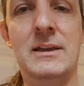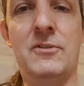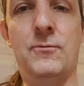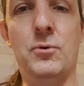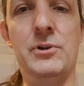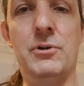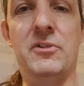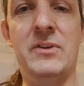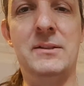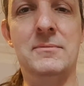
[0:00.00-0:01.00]
That's 4
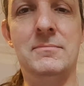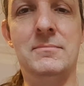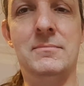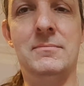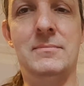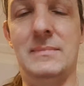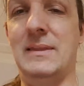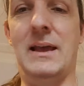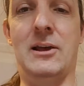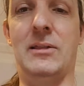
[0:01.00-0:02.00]
notes of it, and
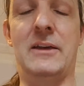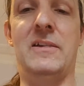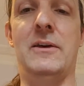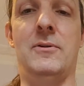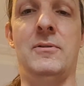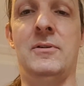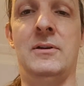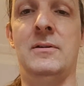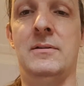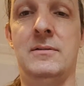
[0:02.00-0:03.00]
that collects the other.
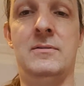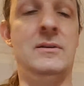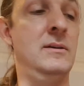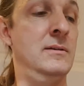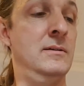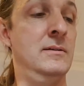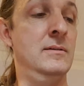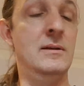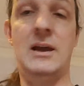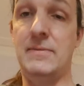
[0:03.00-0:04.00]

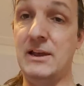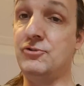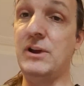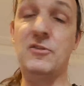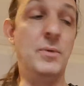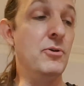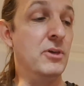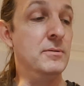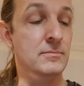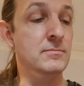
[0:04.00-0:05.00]
And then transpose it.